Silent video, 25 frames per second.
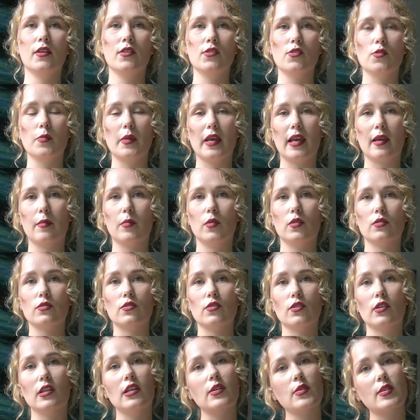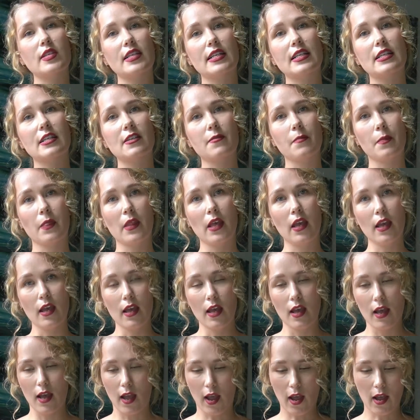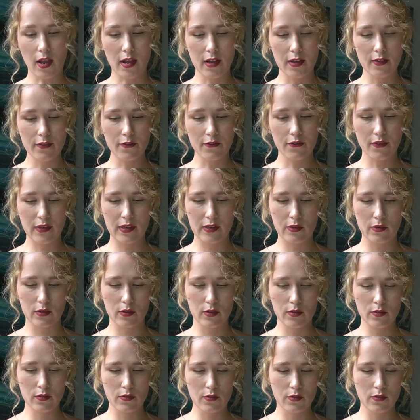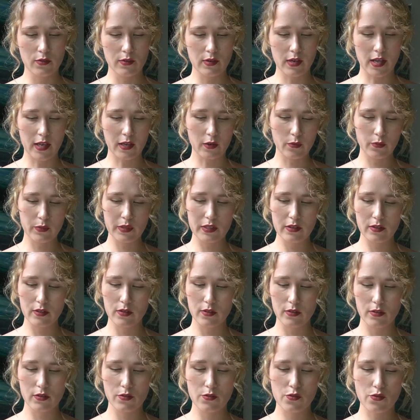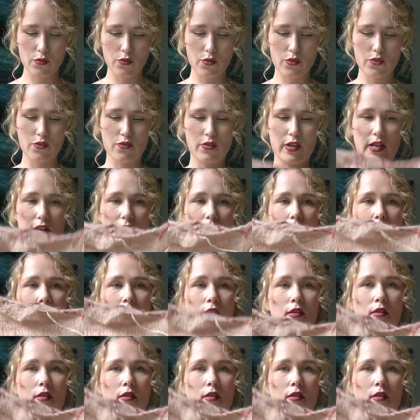to be able to close it. I feel like with the drawstring,